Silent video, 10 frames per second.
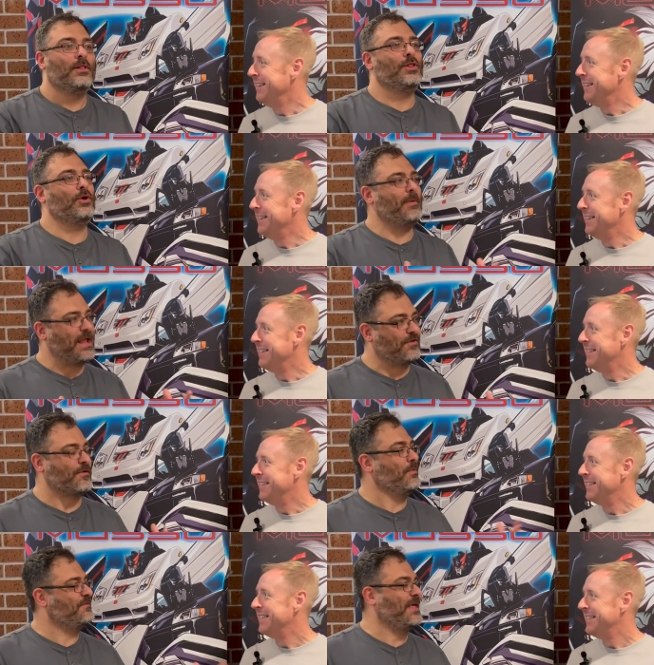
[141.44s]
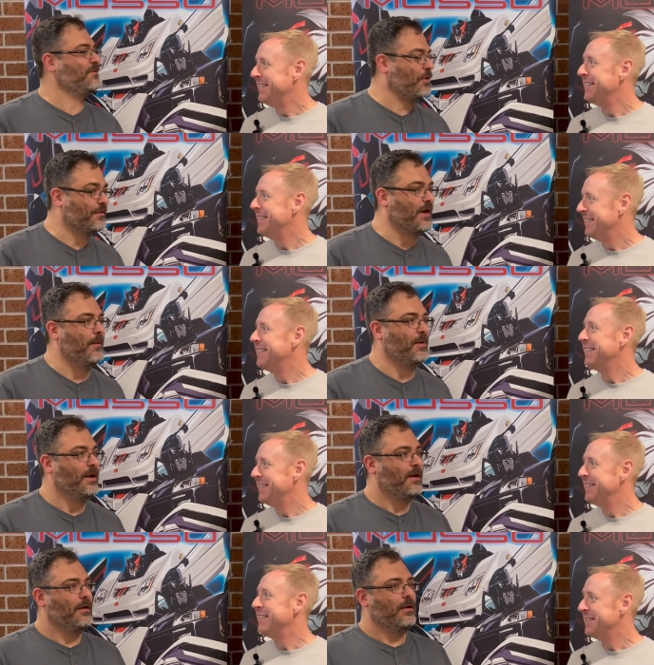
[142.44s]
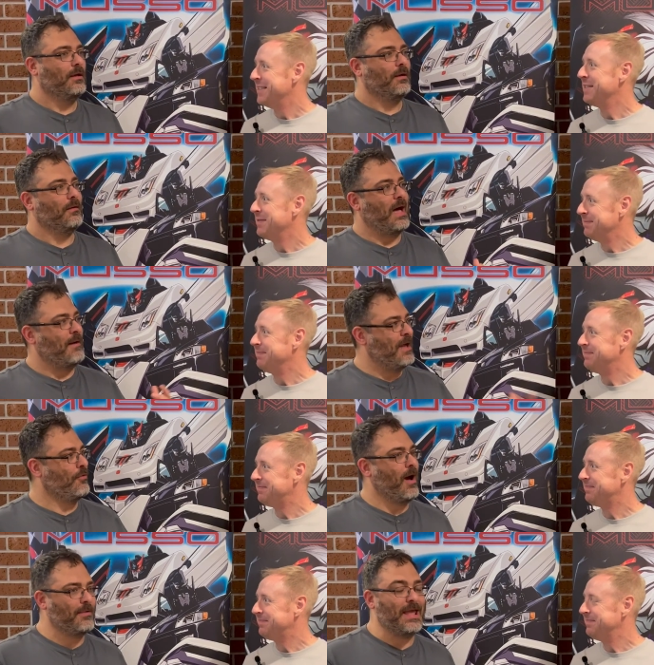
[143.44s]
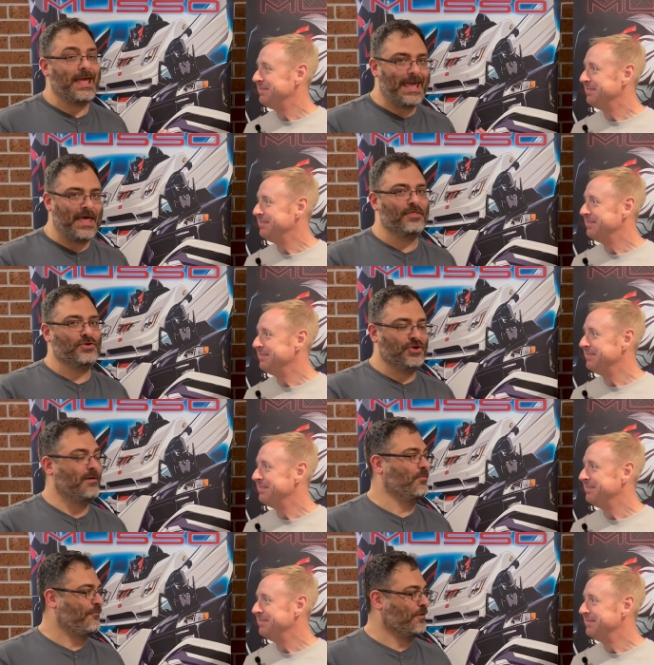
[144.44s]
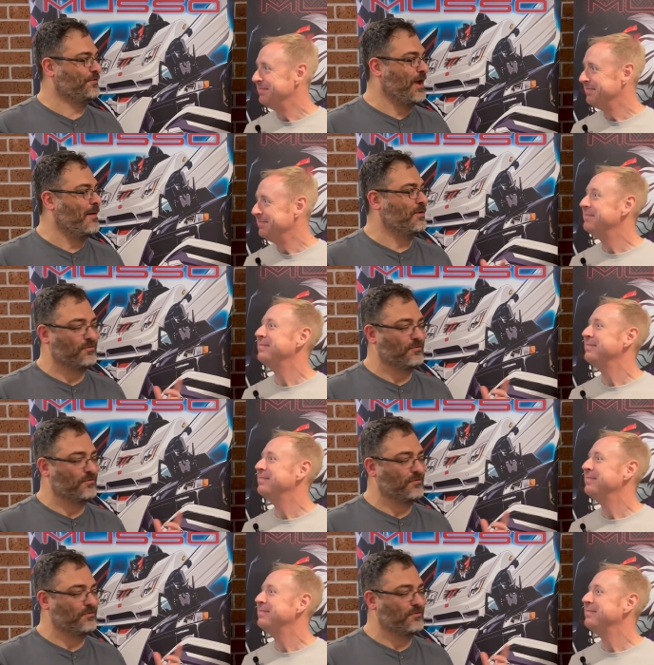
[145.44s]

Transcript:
Speaker 1: a little bit of history, and we say this all the time, but I met Robby in the gym the first time. He